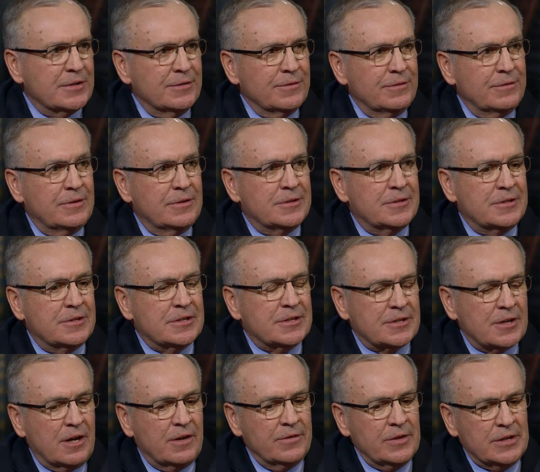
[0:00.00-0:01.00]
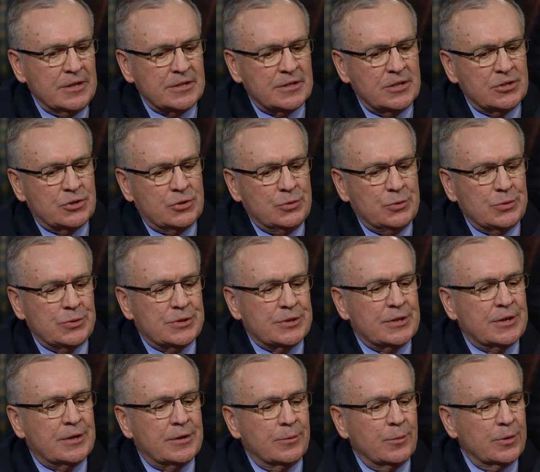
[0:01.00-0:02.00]
of solving these issues,
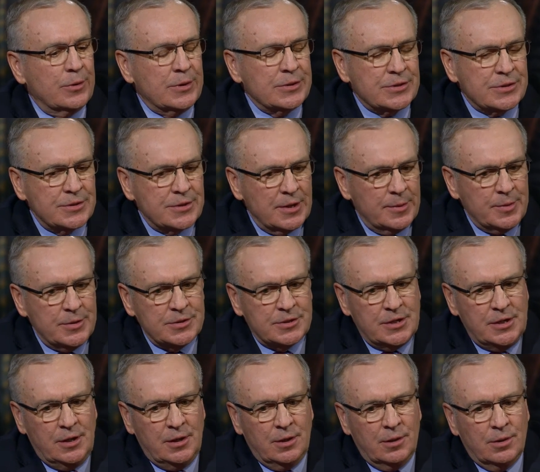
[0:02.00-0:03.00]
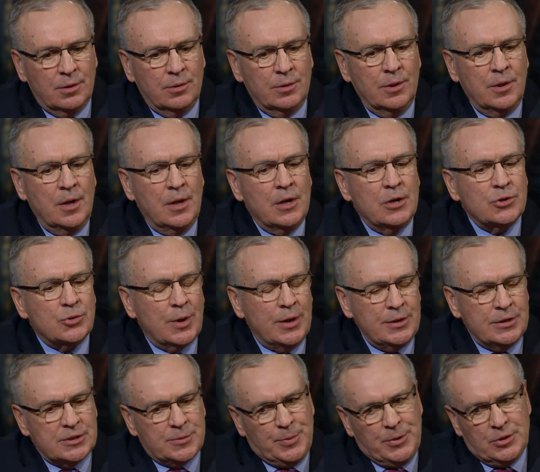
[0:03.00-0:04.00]
whether it's the WTO,
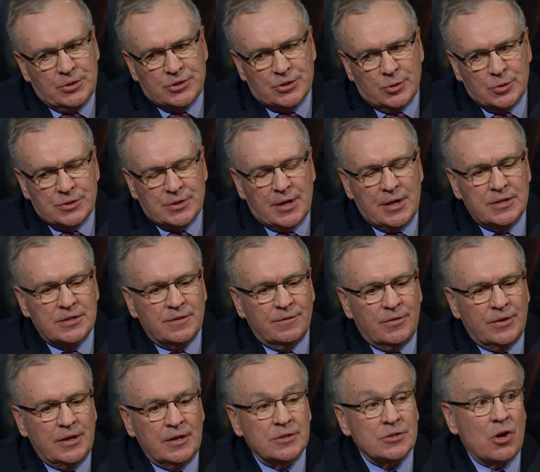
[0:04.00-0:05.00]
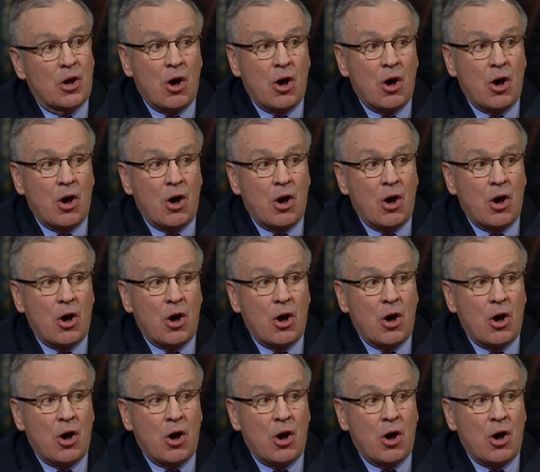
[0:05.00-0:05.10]
trade disputes, those kinds of things.